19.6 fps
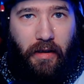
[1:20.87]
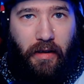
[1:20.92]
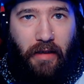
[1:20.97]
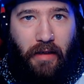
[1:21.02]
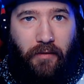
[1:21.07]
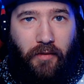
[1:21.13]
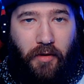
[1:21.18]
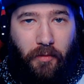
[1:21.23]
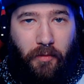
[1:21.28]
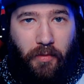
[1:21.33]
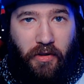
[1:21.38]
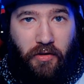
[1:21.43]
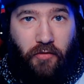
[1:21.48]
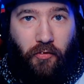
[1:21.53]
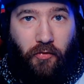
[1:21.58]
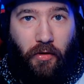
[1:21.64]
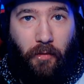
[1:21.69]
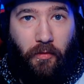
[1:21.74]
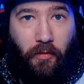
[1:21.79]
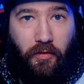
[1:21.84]
Even the big
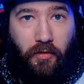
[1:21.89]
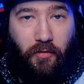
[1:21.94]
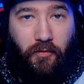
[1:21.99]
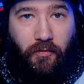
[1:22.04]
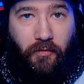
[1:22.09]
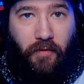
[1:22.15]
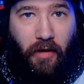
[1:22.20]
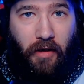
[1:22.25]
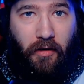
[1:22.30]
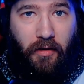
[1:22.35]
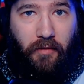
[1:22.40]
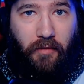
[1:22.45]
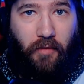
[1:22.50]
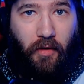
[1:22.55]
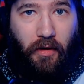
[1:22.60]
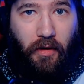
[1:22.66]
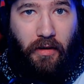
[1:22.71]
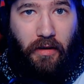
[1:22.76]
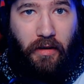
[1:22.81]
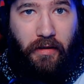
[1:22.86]
streamers are very
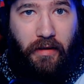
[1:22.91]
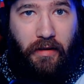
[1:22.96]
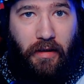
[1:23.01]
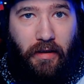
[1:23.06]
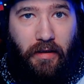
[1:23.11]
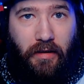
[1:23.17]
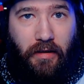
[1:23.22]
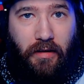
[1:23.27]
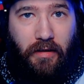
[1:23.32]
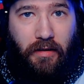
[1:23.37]
lucky